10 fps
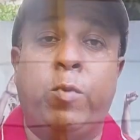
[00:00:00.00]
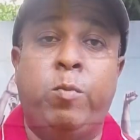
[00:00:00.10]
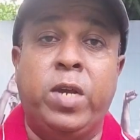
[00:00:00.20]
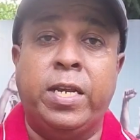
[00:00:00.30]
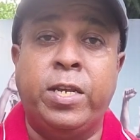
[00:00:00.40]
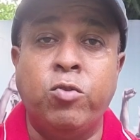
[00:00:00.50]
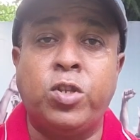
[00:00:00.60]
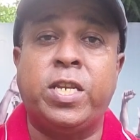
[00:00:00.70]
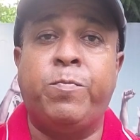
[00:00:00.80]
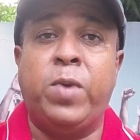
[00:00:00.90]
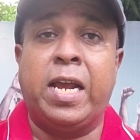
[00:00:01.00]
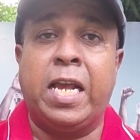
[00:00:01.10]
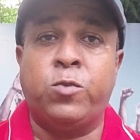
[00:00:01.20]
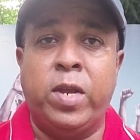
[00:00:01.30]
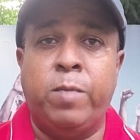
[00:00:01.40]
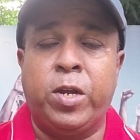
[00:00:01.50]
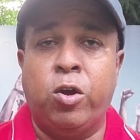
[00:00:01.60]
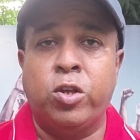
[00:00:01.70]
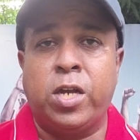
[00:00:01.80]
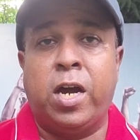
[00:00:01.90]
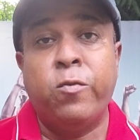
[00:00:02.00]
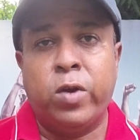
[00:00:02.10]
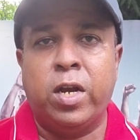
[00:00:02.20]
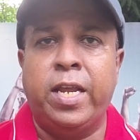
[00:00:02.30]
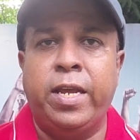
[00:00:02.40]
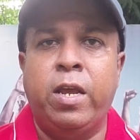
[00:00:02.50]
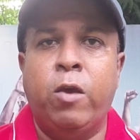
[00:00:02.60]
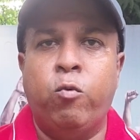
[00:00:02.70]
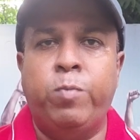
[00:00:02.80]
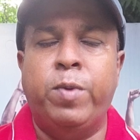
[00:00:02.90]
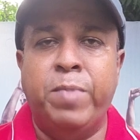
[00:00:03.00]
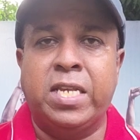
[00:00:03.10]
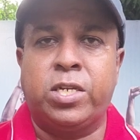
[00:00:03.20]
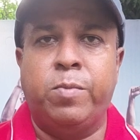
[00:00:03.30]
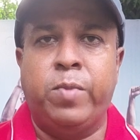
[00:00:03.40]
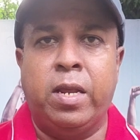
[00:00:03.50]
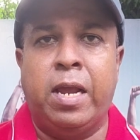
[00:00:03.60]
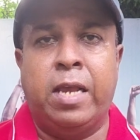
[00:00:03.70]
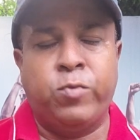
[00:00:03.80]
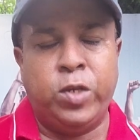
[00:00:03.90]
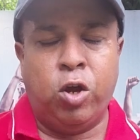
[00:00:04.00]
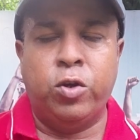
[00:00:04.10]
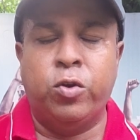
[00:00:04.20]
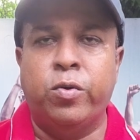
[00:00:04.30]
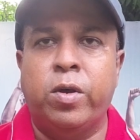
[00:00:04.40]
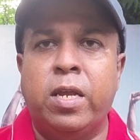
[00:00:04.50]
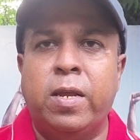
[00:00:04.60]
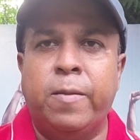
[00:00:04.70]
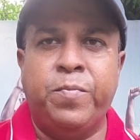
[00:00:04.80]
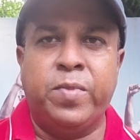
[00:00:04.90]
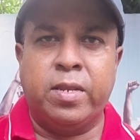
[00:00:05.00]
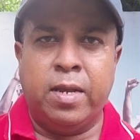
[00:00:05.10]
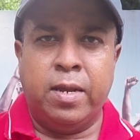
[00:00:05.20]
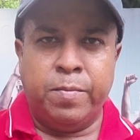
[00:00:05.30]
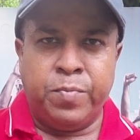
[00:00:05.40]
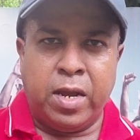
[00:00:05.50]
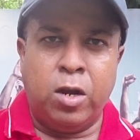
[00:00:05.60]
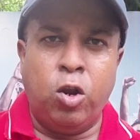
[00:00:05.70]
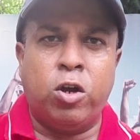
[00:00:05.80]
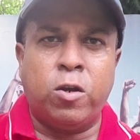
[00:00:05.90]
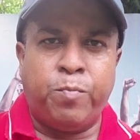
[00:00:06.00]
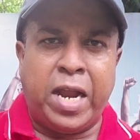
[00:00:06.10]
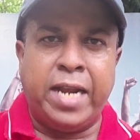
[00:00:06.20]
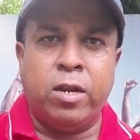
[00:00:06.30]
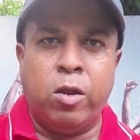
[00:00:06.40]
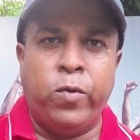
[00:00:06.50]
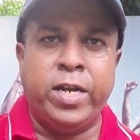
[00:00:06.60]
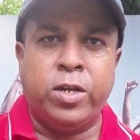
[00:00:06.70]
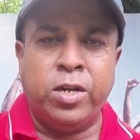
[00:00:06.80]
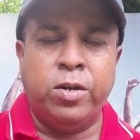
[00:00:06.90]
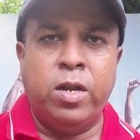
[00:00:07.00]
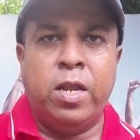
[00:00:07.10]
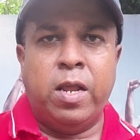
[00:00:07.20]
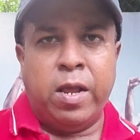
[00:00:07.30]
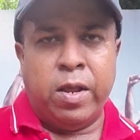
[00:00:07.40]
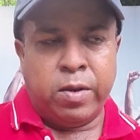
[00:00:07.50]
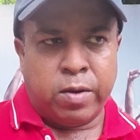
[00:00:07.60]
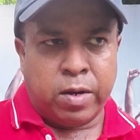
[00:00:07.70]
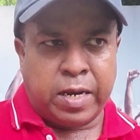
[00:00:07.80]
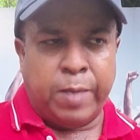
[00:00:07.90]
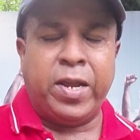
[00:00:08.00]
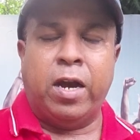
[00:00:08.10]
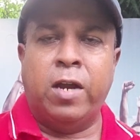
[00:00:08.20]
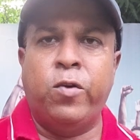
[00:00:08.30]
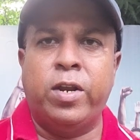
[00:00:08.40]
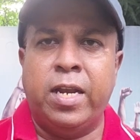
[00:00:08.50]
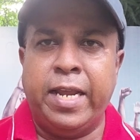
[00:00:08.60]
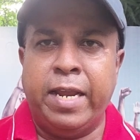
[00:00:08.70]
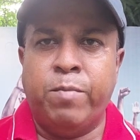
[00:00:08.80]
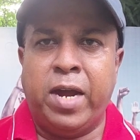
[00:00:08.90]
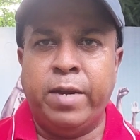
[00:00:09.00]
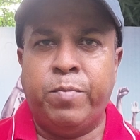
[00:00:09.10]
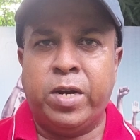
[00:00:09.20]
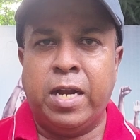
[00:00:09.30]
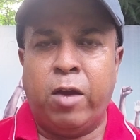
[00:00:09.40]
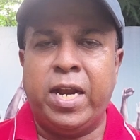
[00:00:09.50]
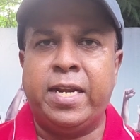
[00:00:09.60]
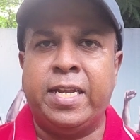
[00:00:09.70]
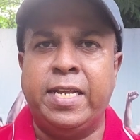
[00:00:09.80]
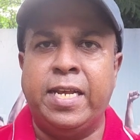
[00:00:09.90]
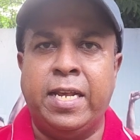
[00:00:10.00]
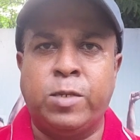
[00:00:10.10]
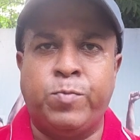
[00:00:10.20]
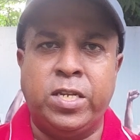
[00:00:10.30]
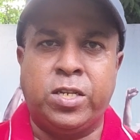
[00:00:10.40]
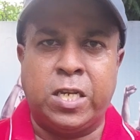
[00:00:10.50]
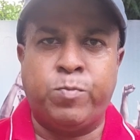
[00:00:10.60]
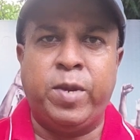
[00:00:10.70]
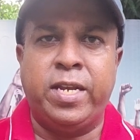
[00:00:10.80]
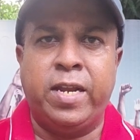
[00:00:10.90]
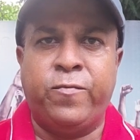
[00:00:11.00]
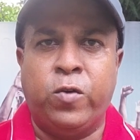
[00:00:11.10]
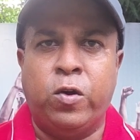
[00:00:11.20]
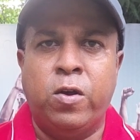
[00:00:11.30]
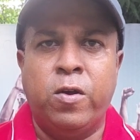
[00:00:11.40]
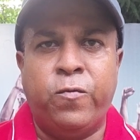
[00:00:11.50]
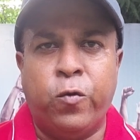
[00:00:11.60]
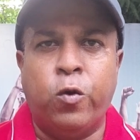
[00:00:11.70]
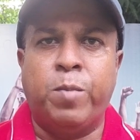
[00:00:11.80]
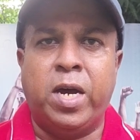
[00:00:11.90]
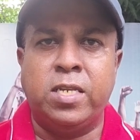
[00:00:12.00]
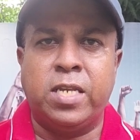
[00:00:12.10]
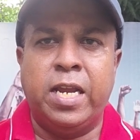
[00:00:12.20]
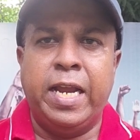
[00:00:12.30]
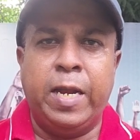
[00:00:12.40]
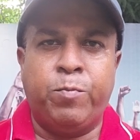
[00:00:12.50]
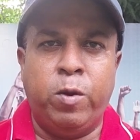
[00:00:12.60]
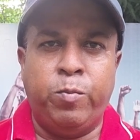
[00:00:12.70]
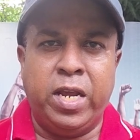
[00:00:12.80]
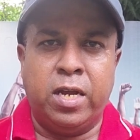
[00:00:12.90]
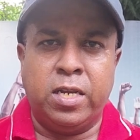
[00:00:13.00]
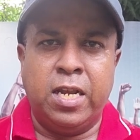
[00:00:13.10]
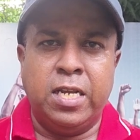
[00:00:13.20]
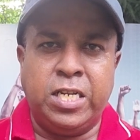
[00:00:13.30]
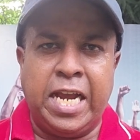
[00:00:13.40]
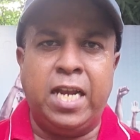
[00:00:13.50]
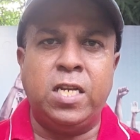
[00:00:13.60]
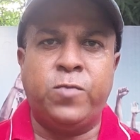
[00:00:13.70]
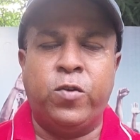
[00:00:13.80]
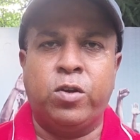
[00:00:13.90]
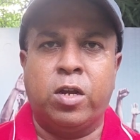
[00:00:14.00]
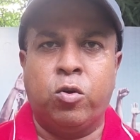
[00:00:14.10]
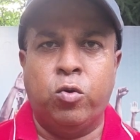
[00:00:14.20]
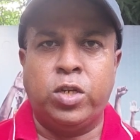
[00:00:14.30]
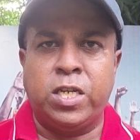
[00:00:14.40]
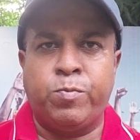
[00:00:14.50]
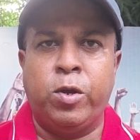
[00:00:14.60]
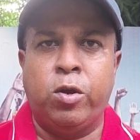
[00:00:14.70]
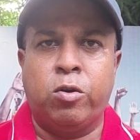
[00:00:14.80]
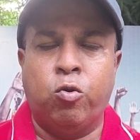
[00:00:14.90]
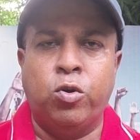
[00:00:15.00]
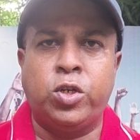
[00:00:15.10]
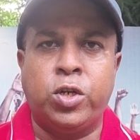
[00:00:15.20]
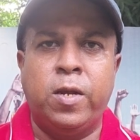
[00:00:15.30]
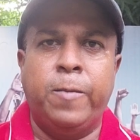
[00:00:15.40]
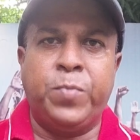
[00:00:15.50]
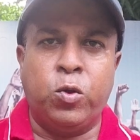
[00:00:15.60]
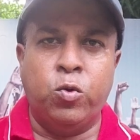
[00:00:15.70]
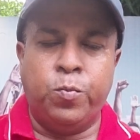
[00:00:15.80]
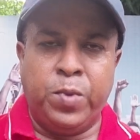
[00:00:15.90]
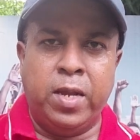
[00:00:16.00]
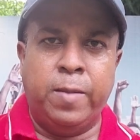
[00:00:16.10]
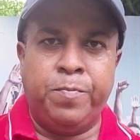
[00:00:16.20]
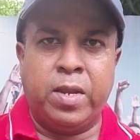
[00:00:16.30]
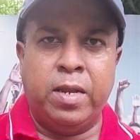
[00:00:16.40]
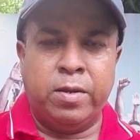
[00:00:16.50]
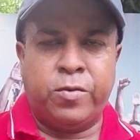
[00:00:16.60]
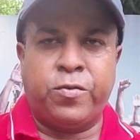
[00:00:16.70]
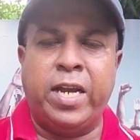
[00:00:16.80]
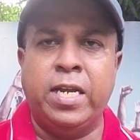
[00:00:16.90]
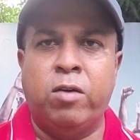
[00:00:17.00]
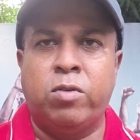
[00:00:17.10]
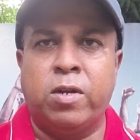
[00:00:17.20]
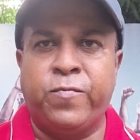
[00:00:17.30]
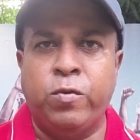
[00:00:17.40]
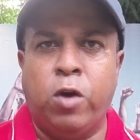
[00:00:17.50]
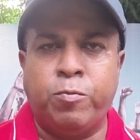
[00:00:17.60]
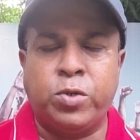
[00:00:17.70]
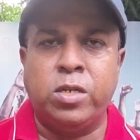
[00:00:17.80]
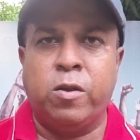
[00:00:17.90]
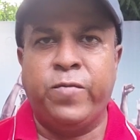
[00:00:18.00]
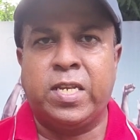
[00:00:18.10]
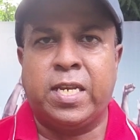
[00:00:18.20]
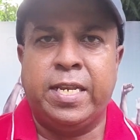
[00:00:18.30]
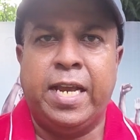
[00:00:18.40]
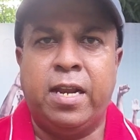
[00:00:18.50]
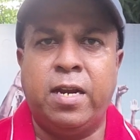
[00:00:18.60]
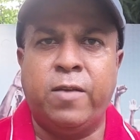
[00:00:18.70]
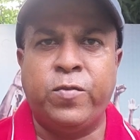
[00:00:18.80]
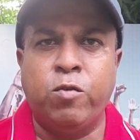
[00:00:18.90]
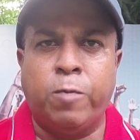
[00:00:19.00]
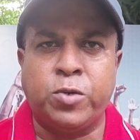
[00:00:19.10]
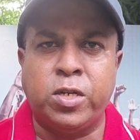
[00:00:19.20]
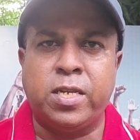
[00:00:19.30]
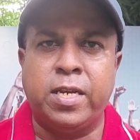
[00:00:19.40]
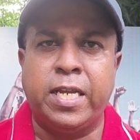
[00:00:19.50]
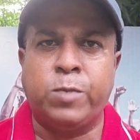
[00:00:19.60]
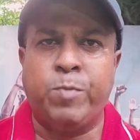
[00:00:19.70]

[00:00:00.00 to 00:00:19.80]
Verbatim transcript: will be a huge setback as well because Anwar Ali will be missed. As we all know, mm, the, a lot of planning went in uh, keeping Anwar Ali in mind, but now that he has been suspended for four months, it will be a challenge for the coach, East Bengal coach, to uh, uh, try out a few options. Obviously, there are a few options in the East